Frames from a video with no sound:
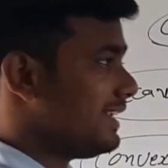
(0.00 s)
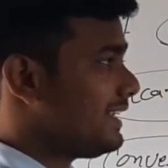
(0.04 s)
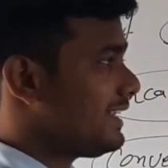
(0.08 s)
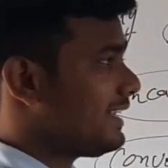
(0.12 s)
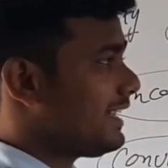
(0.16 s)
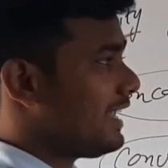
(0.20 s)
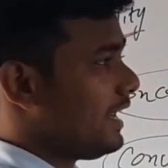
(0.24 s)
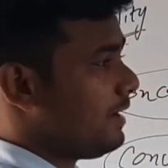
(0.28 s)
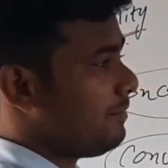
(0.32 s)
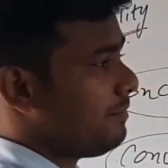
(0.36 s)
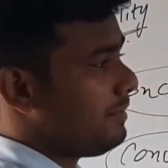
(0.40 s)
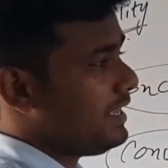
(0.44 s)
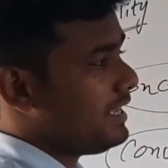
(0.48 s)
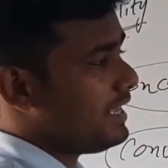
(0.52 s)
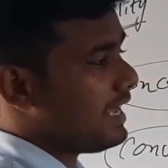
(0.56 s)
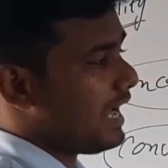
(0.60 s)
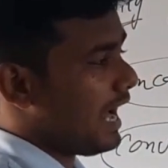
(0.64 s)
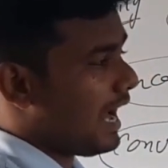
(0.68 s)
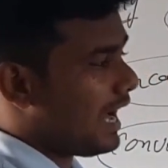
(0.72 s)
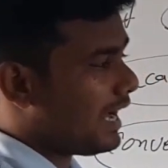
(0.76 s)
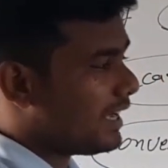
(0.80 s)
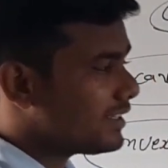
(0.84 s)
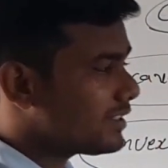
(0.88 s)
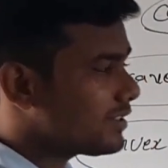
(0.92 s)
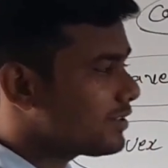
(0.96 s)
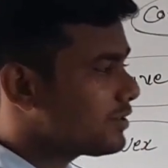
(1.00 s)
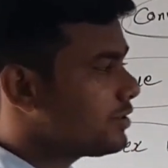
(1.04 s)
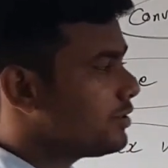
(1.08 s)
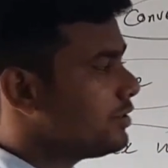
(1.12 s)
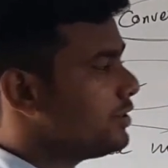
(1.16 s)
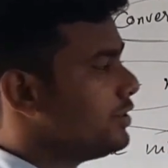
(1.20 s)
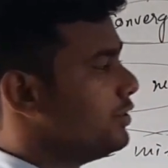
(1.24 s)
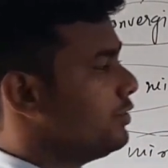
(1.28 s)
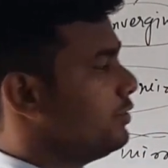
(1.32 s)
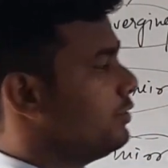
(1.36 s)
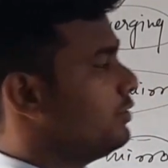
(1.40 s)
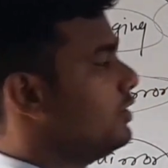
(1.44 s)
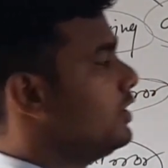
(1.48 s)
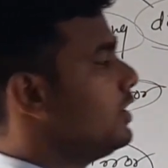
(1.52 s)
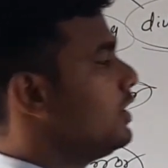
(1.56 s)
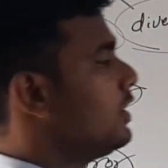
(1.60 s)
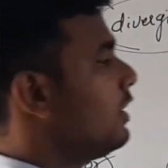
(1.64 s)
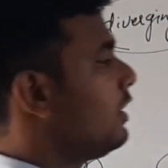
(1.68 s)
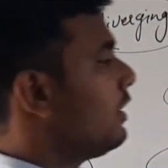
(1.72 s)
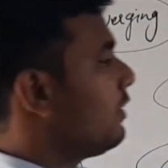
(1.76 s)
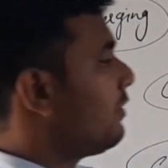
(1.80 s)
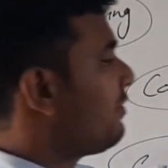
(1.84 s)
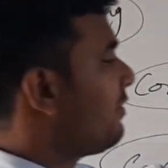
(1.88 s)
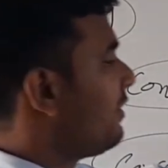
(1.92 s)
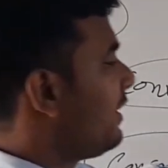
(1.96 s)
It can be asked to you
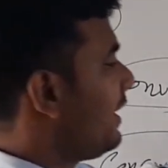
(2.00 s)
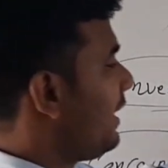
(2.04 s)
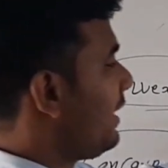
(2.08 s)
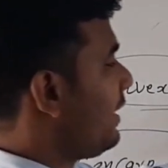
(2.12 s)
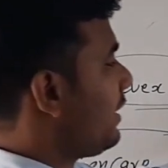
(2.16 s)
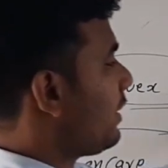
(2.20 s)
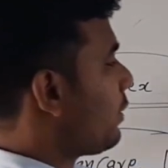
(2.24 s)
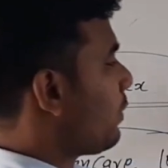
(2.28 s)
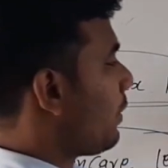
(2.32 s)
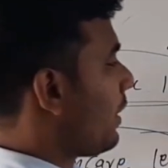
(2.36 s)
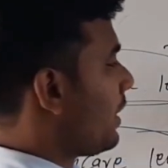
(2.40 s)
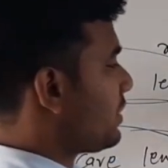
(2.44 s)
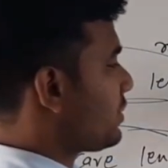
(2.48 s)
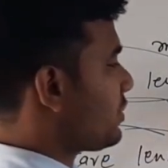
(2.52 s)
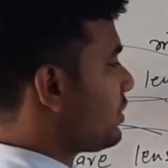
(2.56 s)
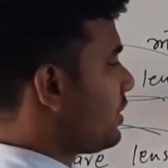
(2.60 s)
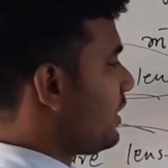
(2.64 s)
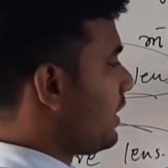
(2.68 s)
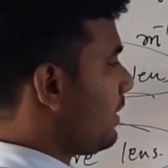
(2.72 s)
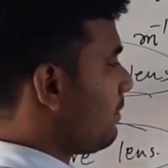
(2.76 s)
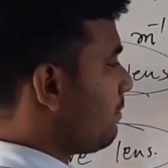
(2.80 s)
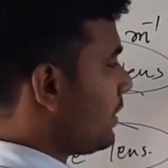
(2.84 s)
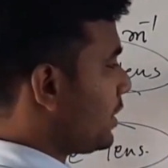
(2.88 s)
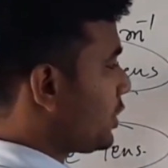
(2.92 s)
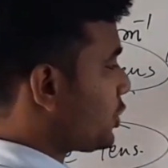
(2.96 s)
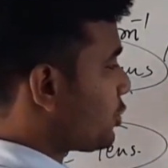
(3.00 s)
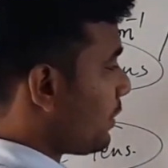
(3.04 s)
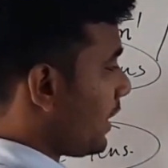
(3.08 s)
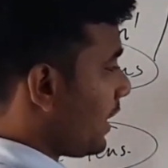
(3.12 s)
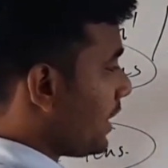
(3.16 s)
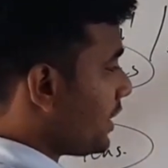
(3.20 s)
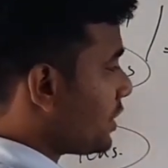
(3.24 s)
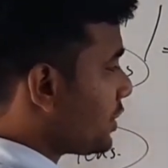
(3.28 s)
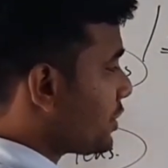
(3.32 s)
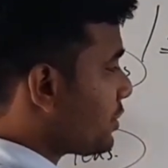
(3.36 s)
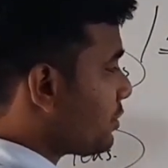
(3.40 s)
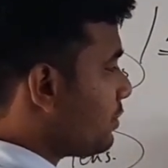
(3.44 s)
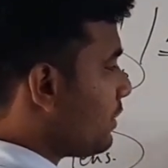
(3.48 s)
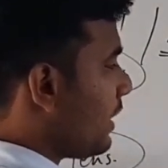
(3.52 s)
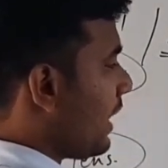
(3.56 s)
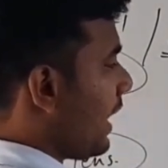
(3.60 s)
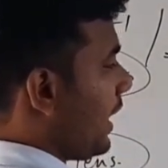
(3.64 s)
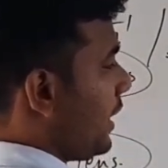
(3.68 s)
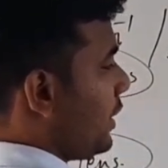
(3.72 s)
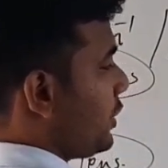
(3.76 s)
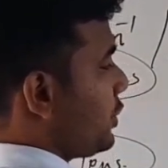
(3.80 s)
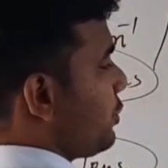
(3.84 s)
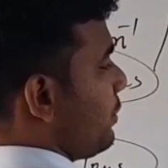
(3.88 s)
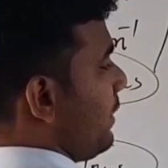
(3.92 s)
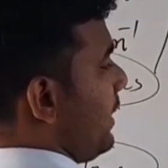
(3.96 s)
in question number 22
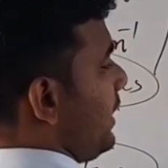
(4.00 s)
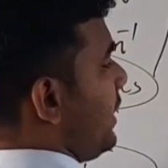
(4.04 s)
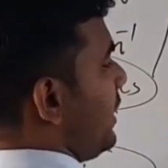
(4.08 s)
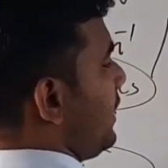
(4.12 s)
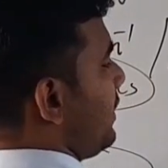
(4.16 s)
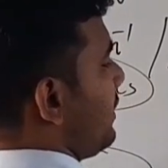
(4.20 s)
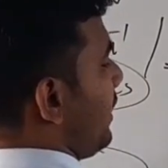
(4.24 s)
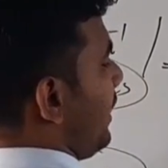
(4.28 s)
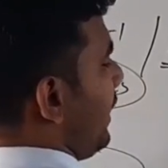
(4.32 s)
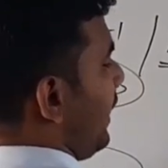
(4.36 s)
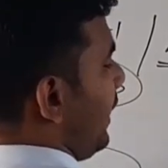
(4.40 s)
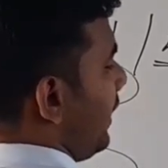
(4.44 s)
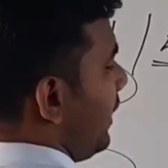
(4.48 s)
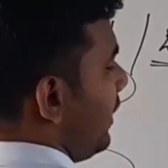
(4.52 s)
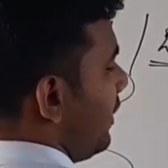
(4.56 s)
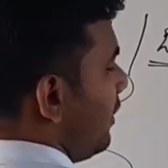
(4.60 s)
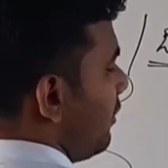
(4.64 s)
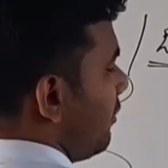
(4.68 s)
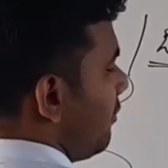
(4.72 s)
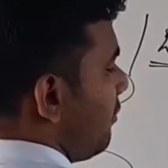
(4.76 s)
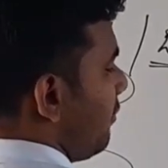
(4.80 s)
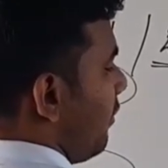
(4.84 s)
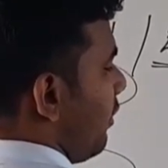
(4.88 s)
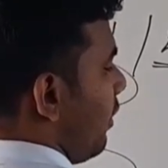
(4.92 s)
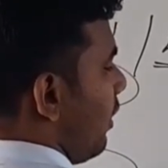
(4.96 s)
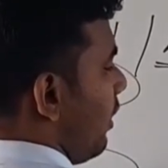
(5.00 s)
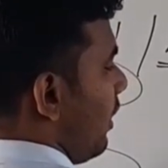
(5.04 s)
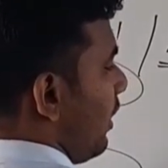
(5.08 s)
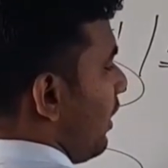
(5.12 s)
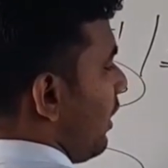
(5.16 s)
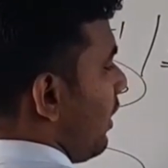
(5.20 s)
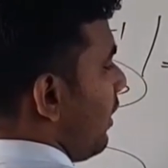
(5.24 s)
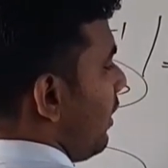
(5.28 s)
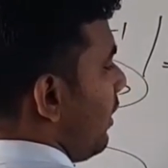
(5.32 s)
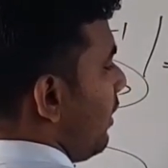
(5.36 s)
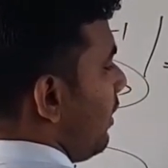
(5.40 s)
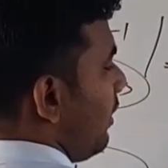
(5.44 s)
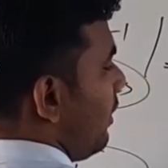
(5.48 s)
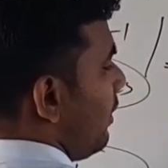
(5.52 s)
and 23 for